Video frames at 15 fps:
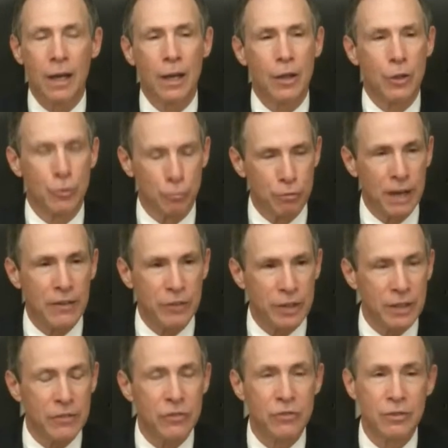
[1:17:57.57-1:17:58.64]
The
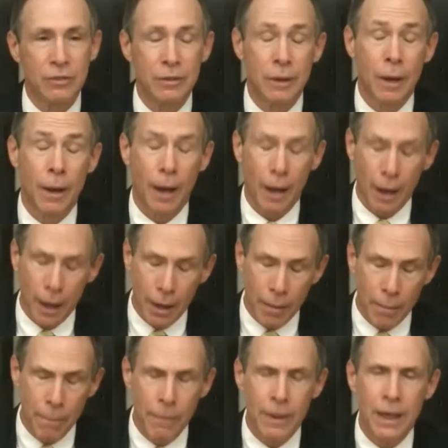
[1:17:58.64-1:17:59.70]
residents,
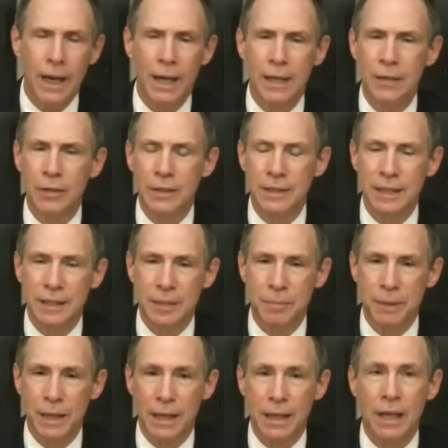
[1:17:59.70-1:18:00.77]
I take that
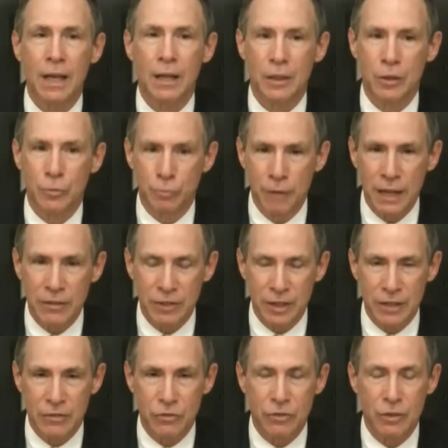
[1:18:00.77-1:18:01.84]
back. The
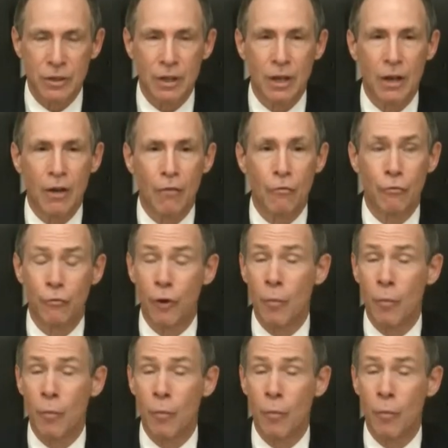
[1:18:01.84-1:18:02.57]
residents, from